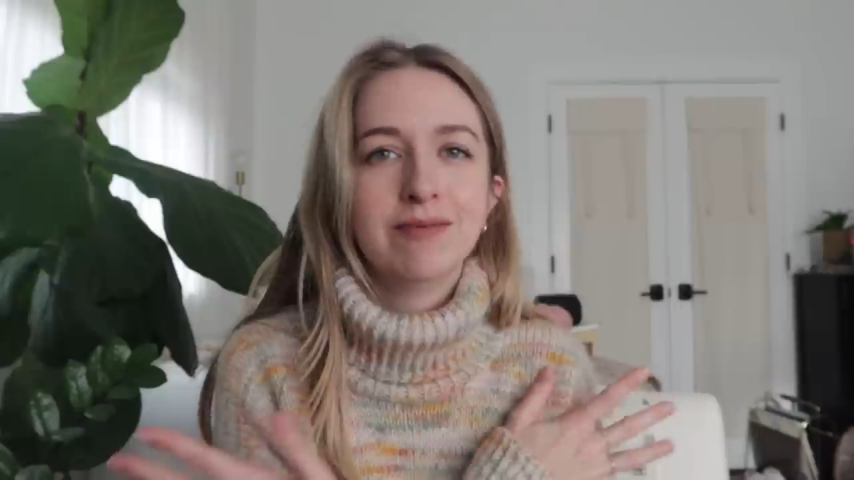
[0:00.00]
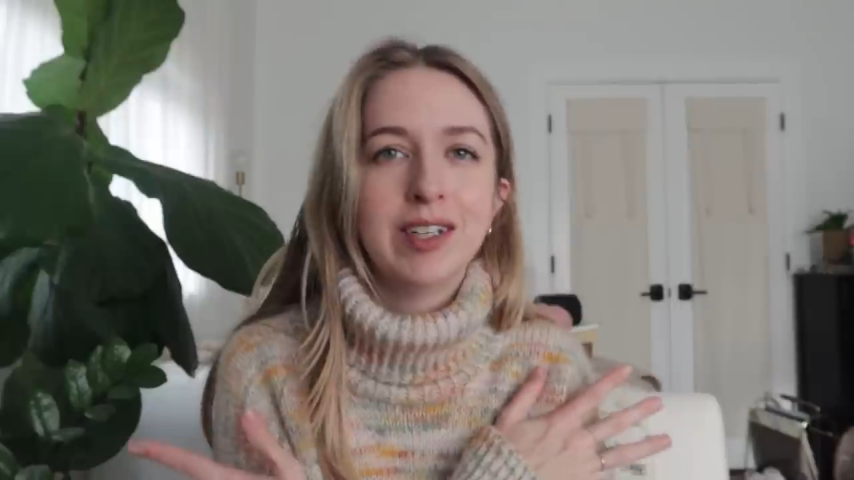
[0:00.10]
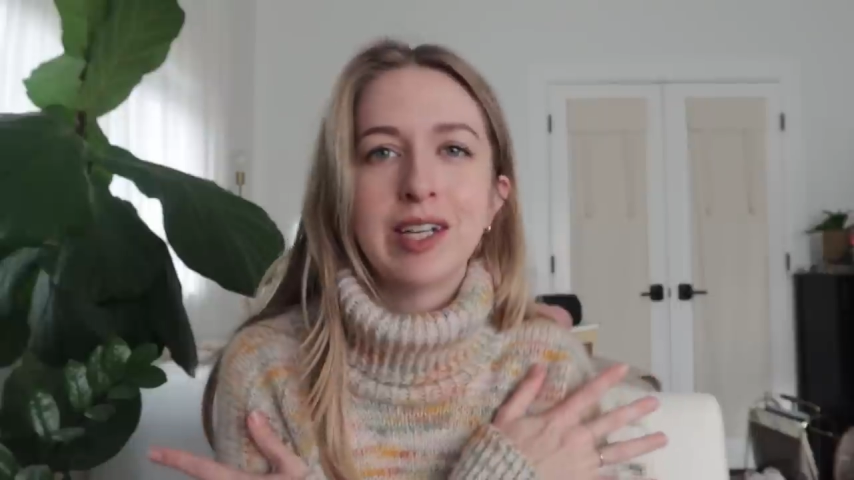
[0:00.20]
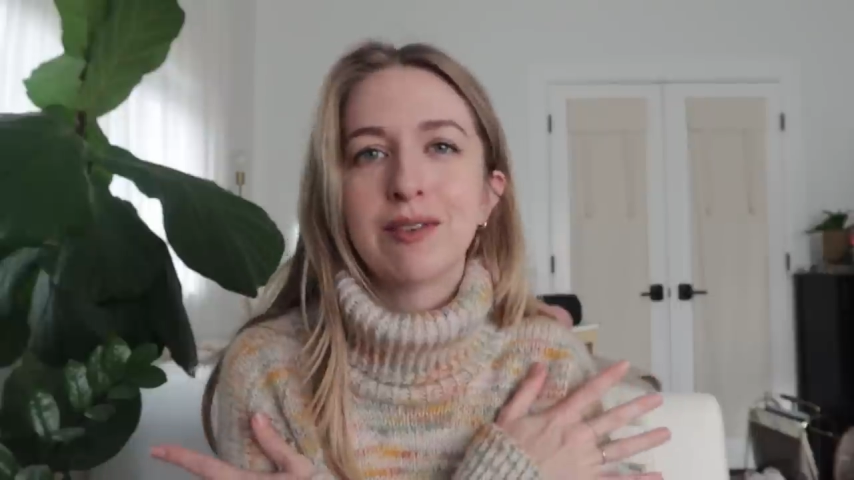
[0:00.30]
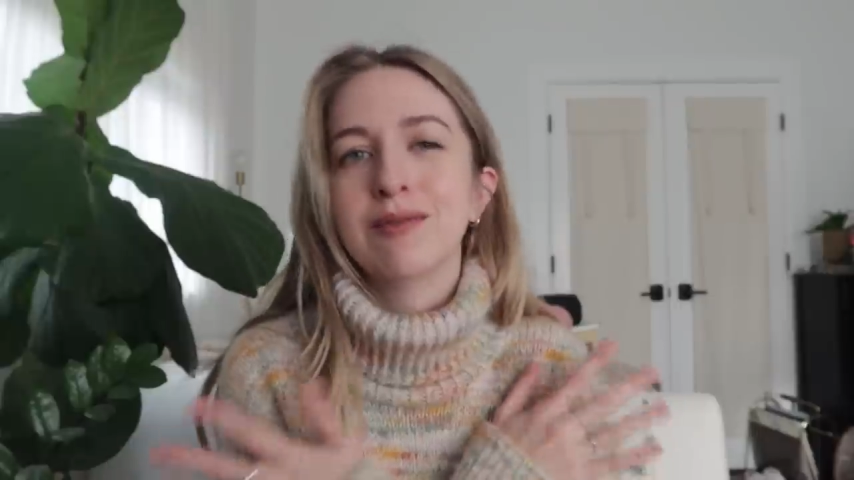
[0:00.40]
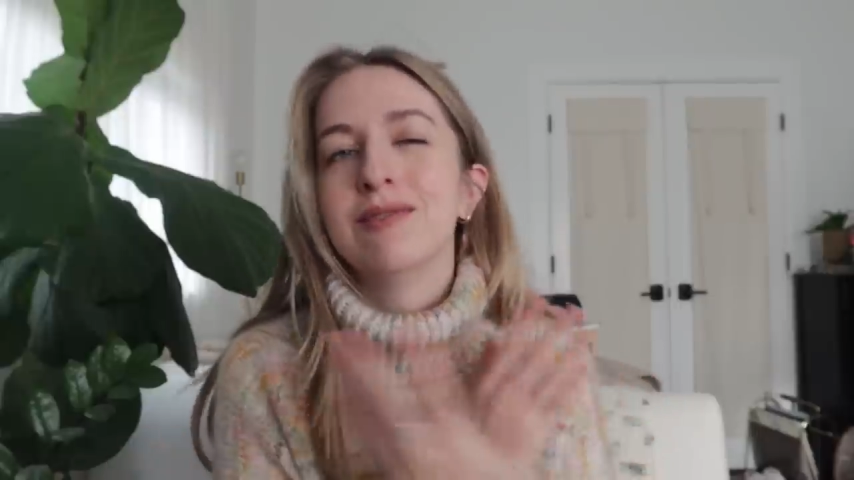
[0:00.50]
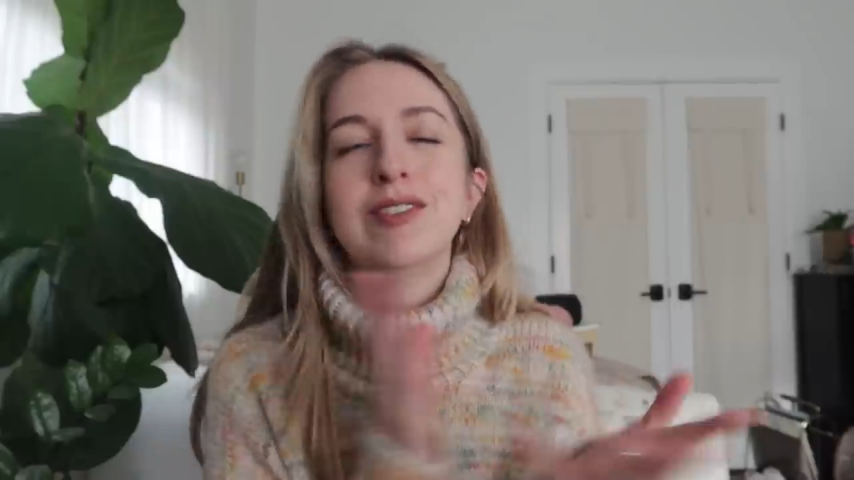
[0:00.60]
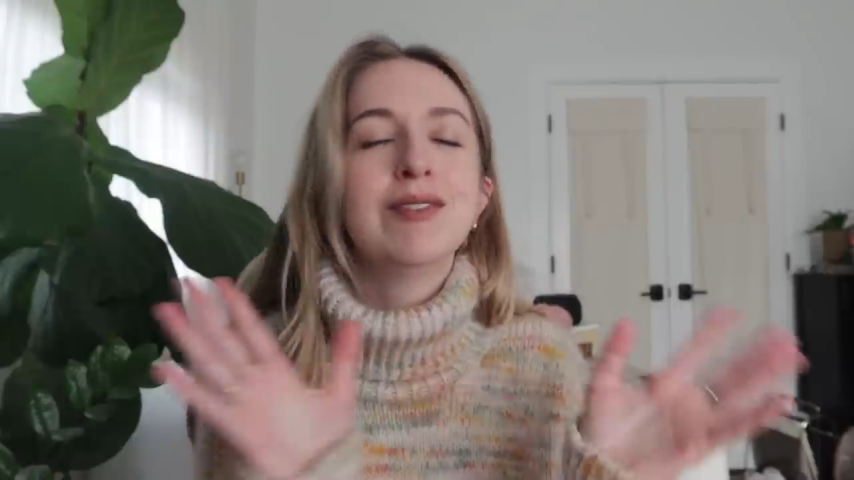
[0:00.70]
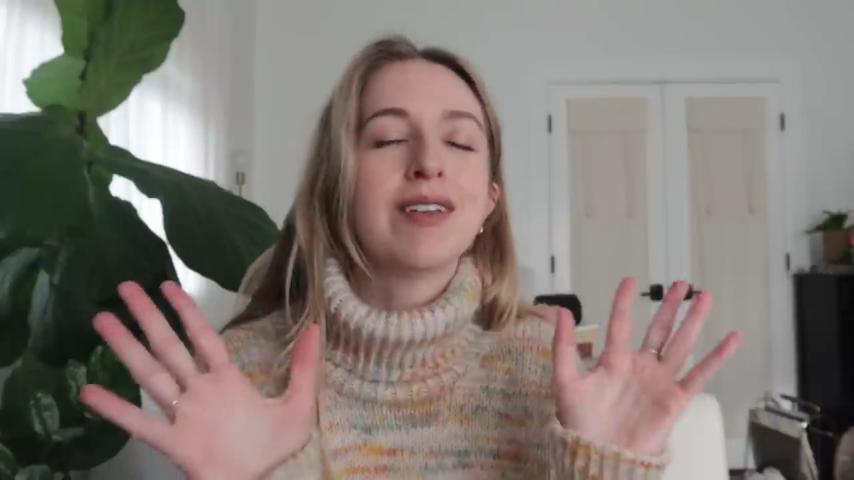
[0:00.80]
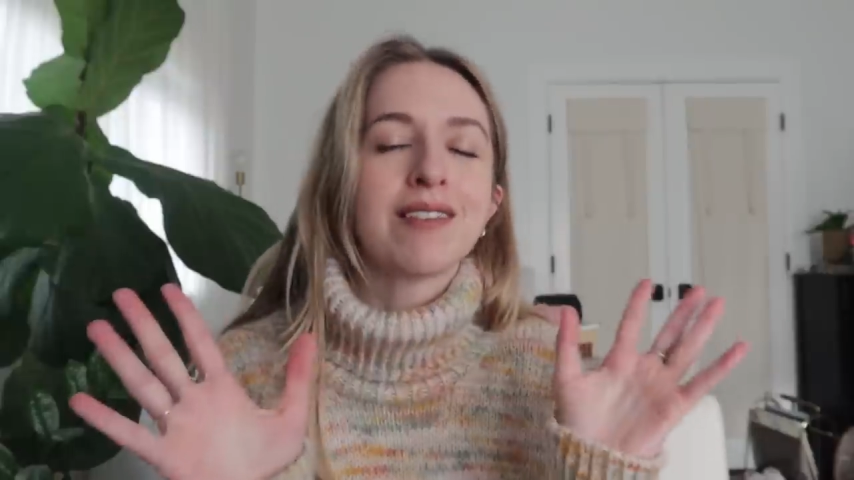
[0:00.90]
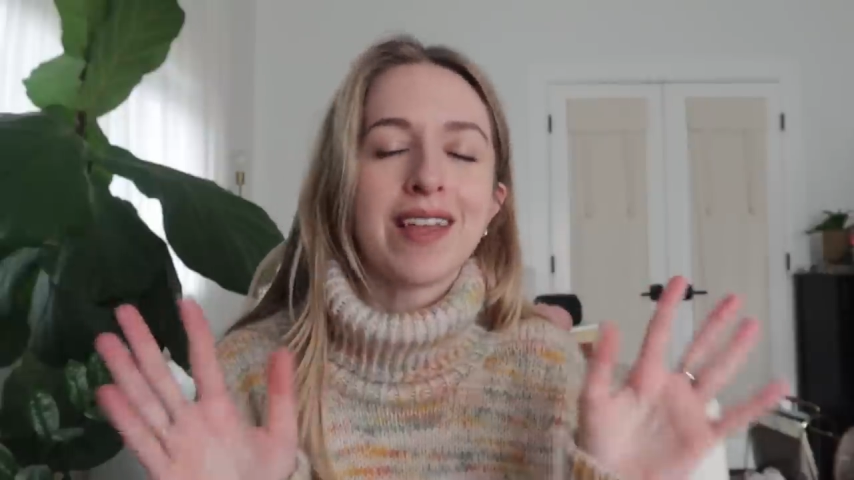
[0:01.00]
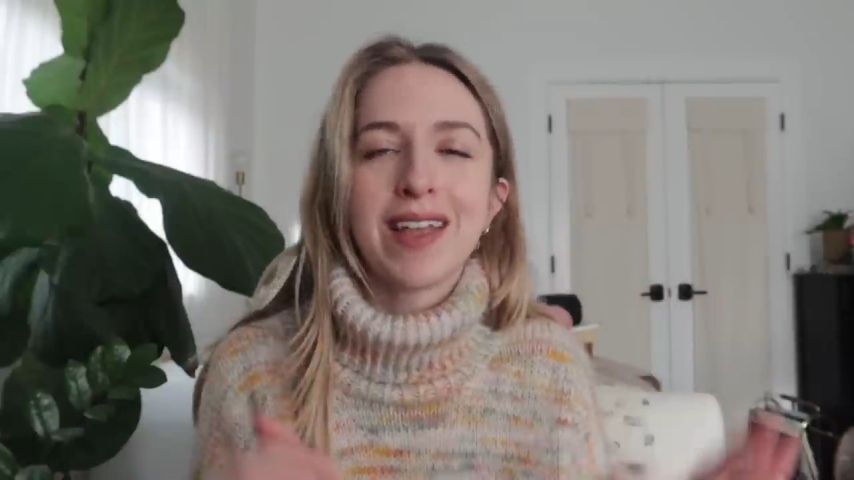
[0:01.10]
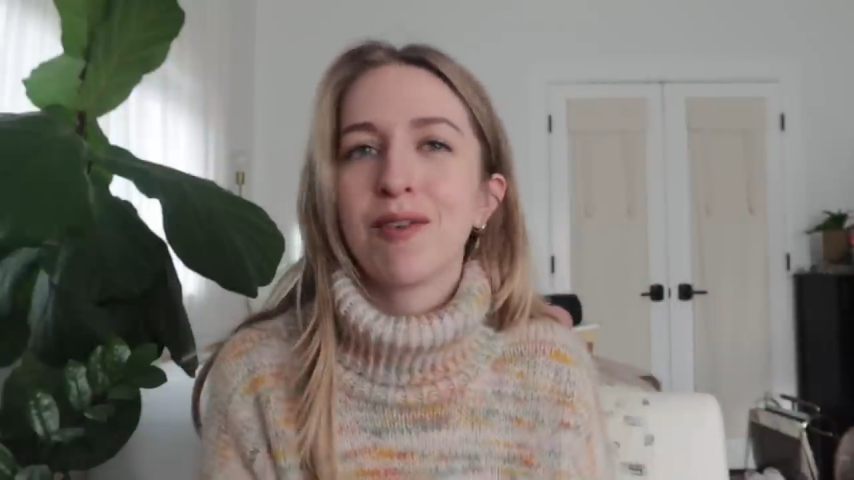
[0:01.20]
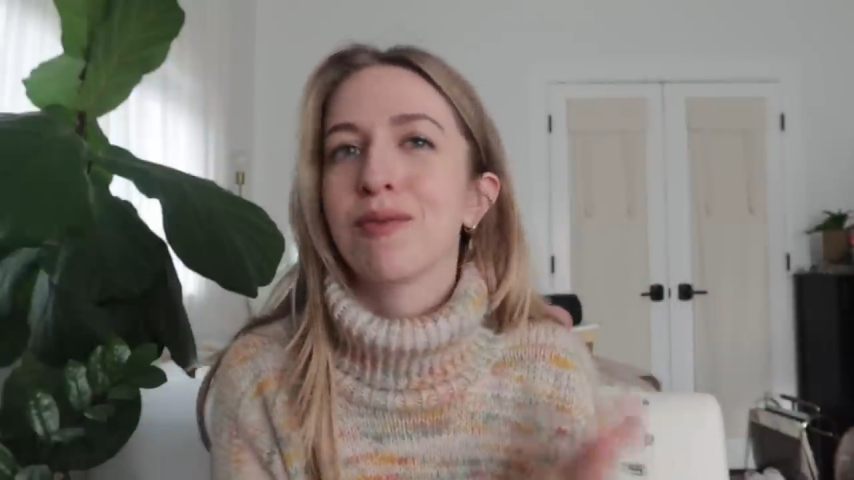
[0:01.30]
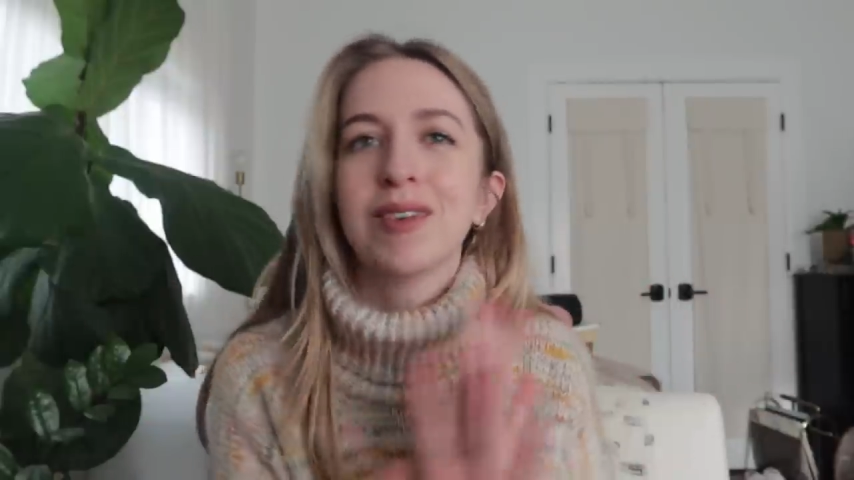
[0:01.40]
you know, do their
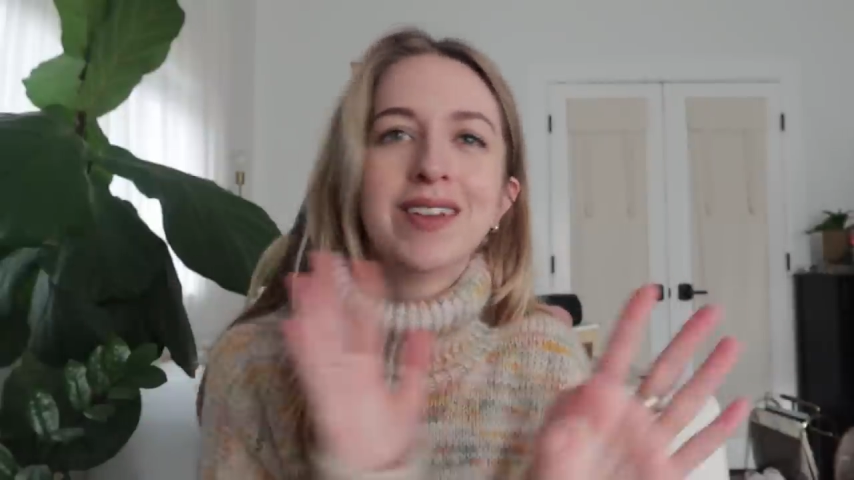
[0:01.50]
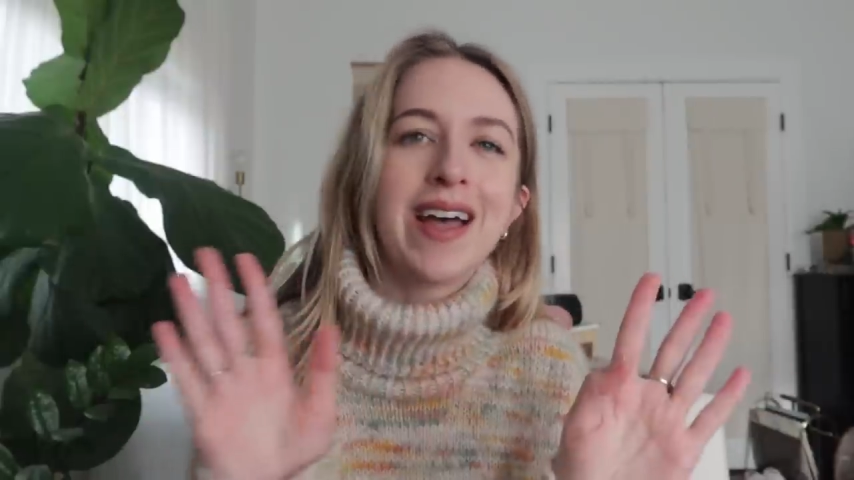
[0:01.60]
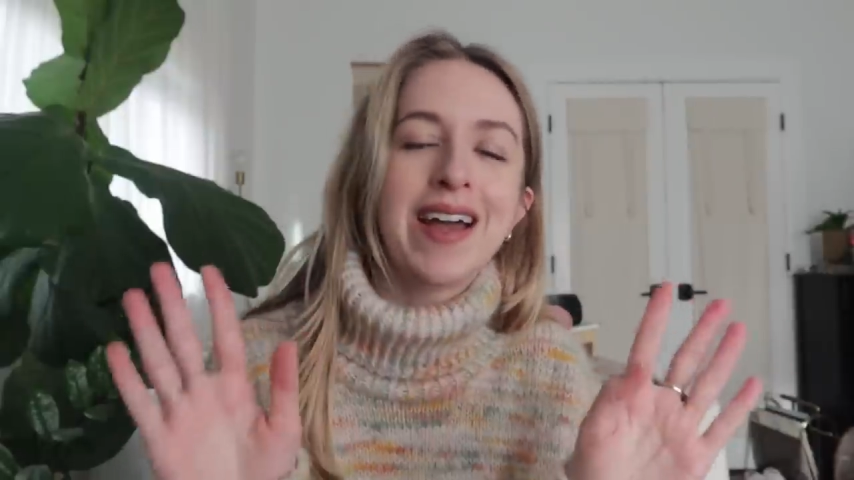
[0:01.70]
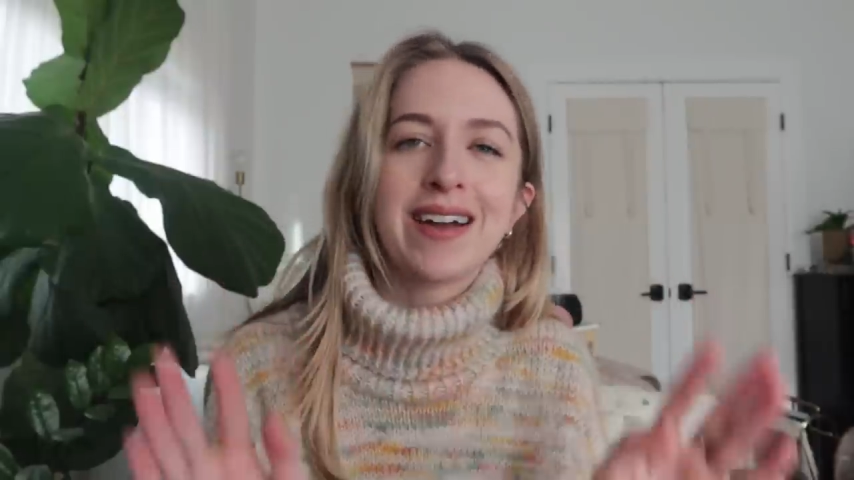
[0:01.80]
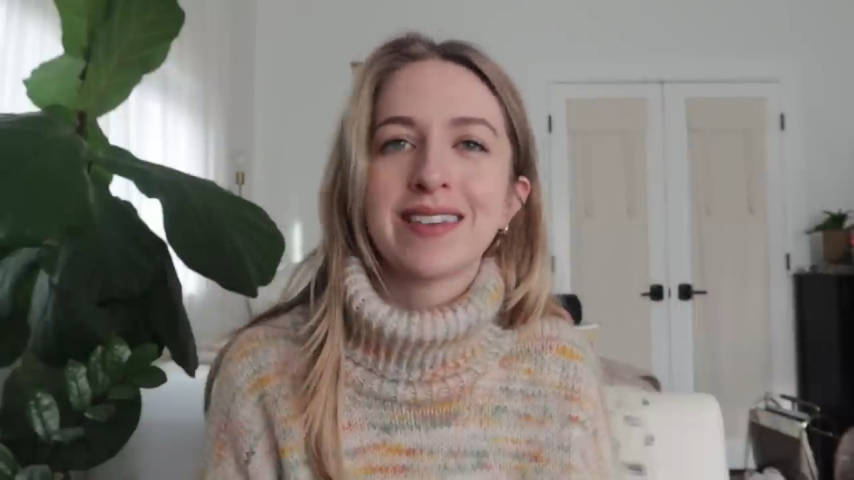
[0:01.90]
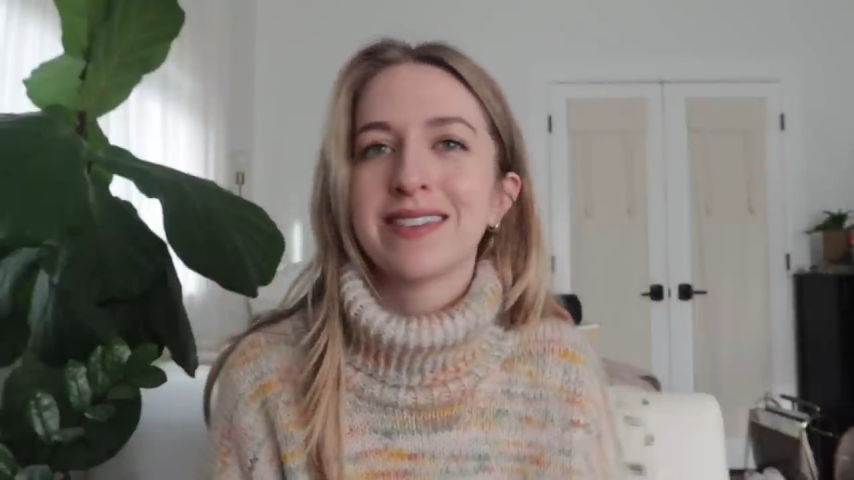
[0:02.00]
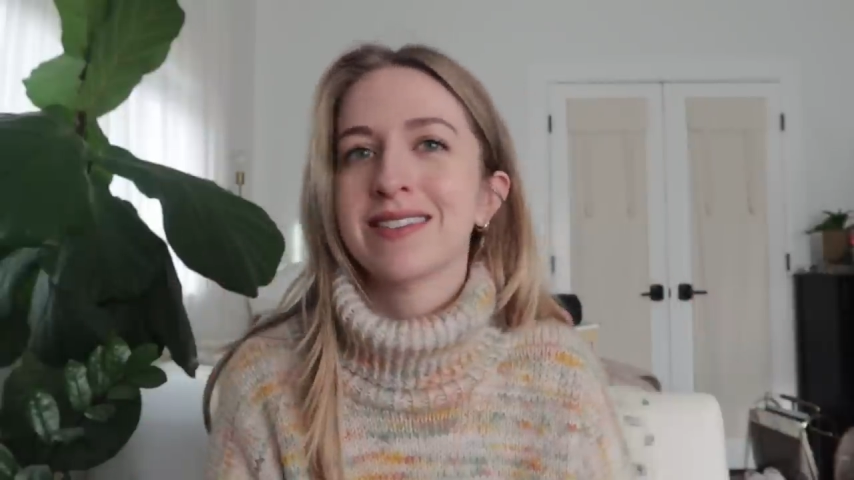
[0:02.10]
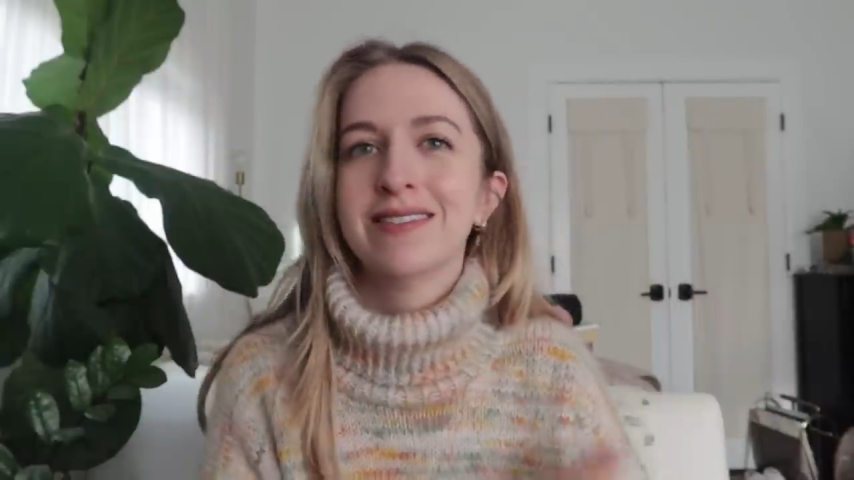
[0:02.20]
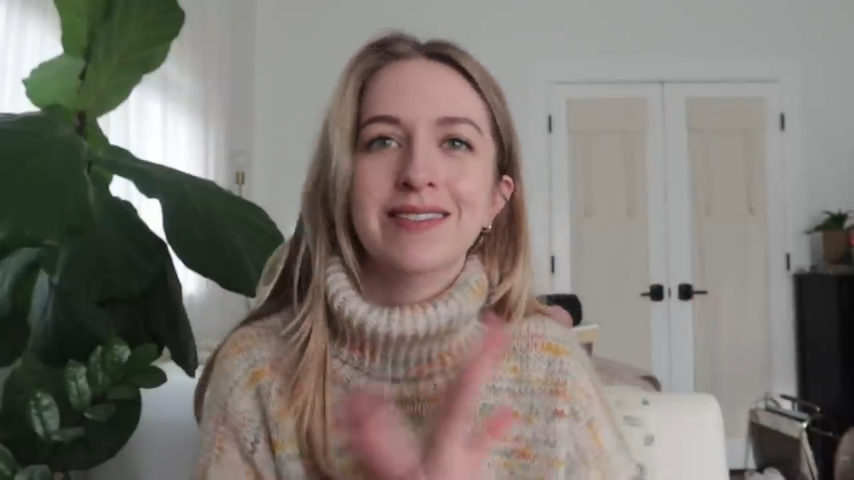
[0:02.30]
thing, relax,